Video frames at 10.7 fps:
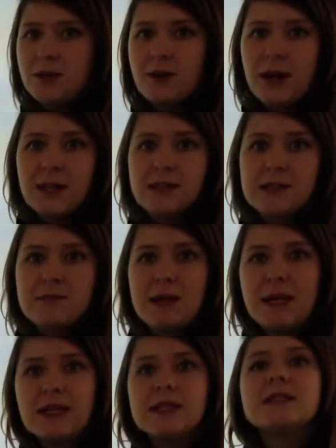Okay, it doesn't make
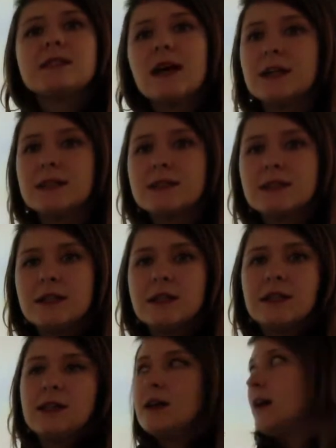any sense.
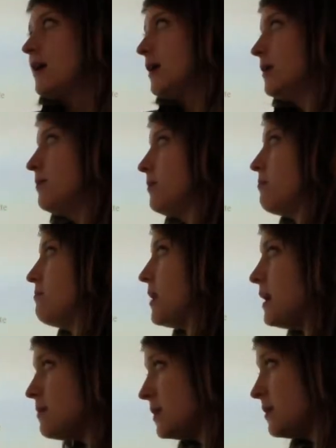
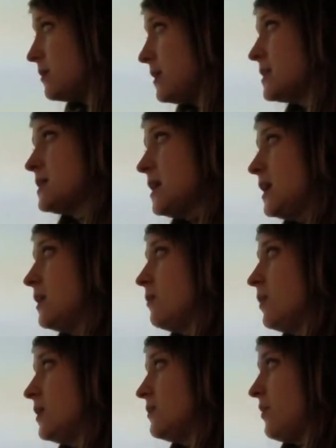Maybe we could say that
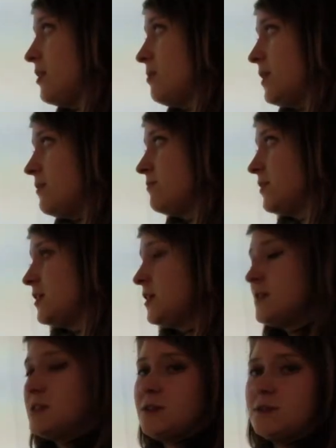1 divided by infinity
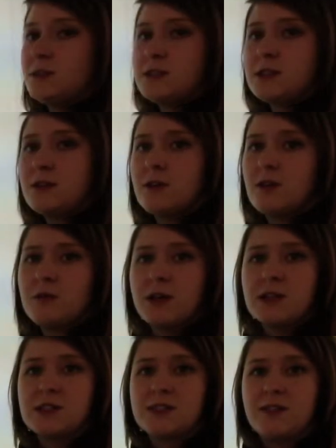is equal to 0,
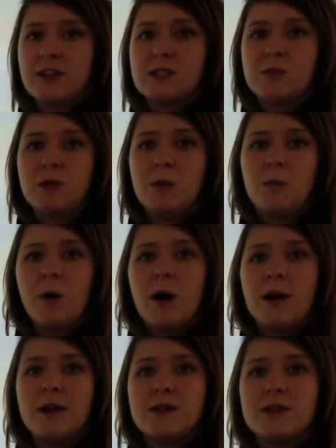because if I split 1
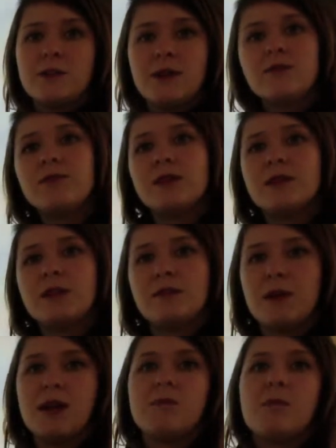into infinitely
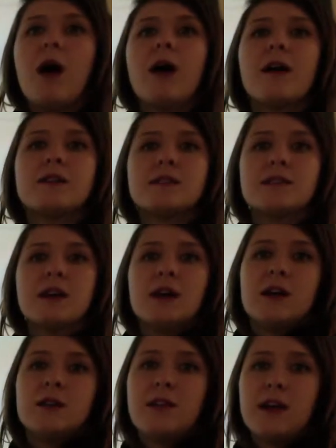many parts,
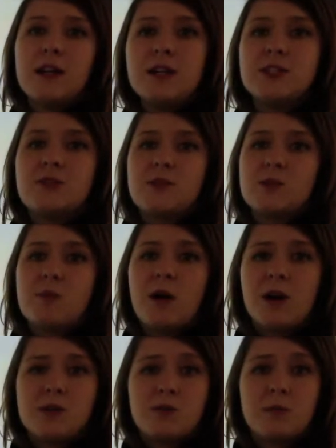then each of those
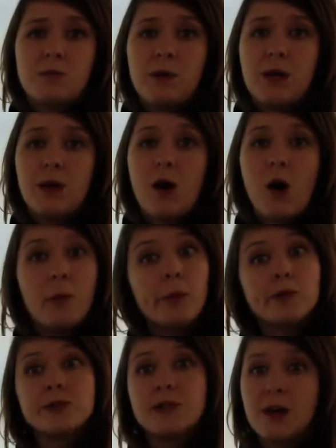parts would be
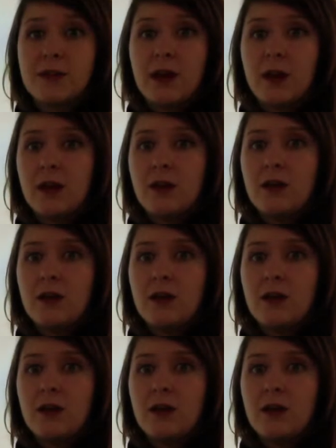almost nothing.